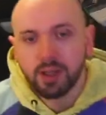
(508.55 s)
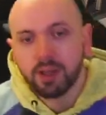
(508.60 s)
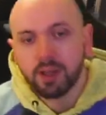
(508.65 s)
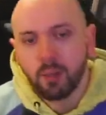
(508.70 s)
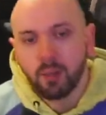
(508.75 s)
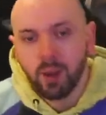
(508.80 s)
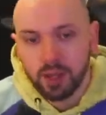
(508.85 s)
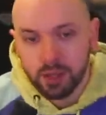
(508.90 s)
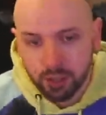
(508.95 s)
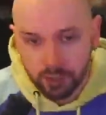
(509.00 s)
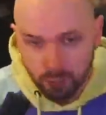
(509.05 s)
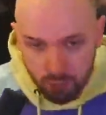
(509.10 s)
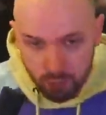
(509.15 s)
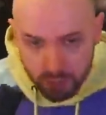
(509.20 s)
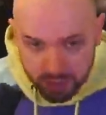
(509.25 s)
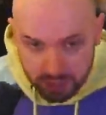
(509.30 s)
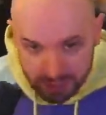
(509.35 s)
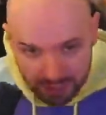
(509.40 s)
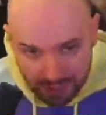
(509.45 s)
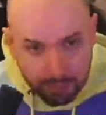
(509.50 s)
where you
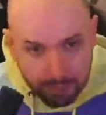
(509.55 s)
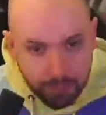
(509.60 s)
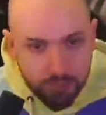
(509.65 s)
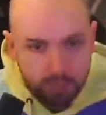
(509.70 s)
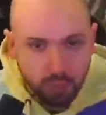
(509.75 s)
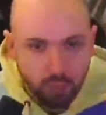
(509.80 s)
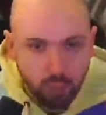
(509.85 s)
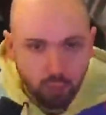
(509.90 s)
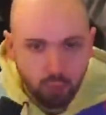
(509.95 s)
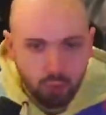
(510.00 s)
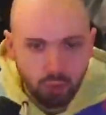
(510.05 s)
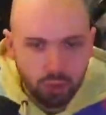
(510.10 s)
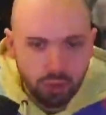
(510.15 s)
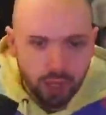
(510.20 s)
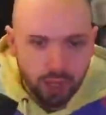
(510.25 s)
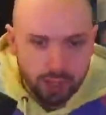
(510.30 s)
skip the wall